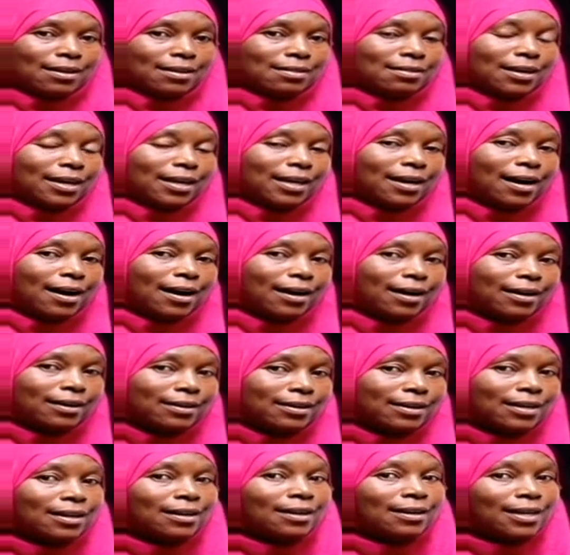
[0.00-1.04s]
They
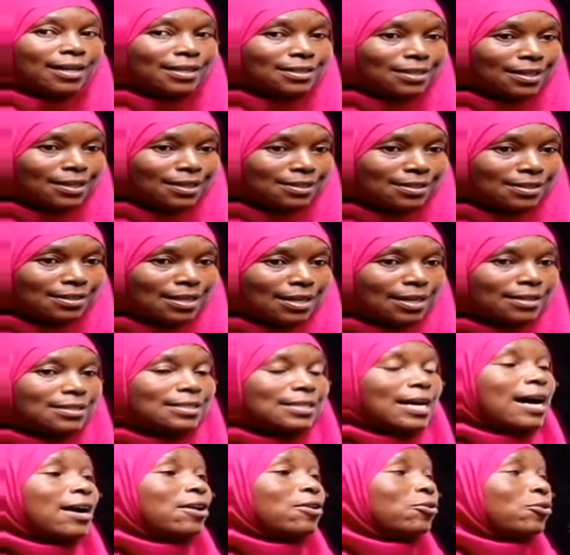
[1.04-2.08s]
are letters that are